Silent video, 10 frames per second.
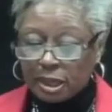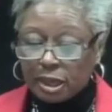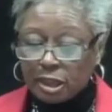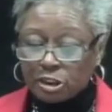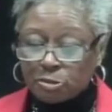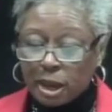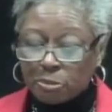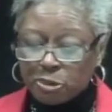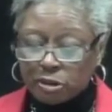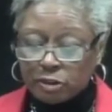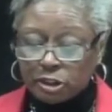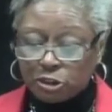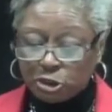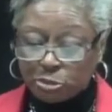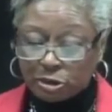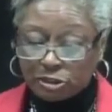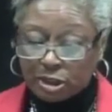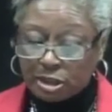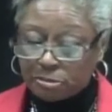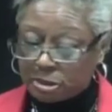it is my privilege to
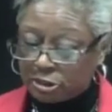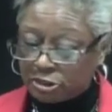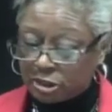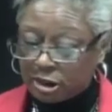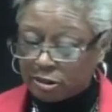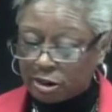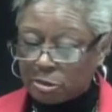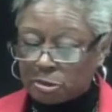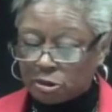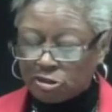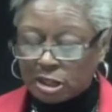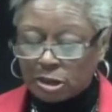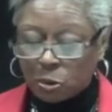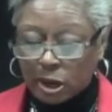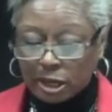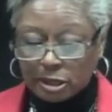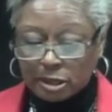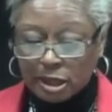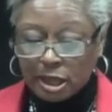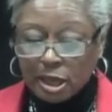present Miss Sarah Marie White,
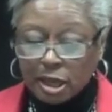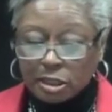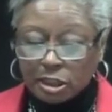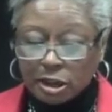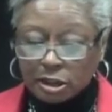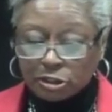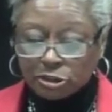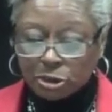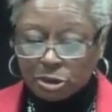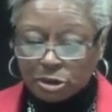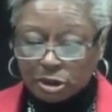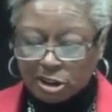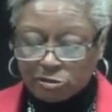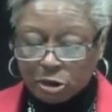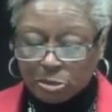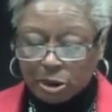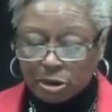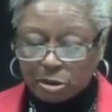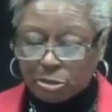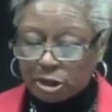the youngest daughter of
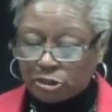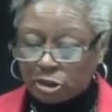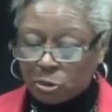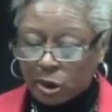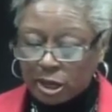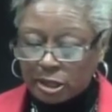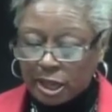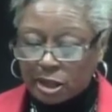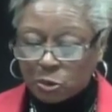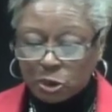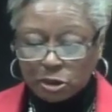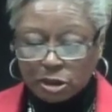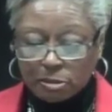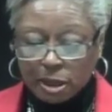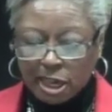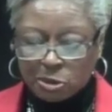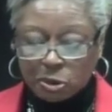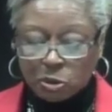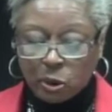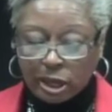Roberta Bracey White and William
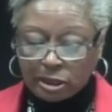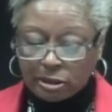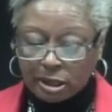Edward White."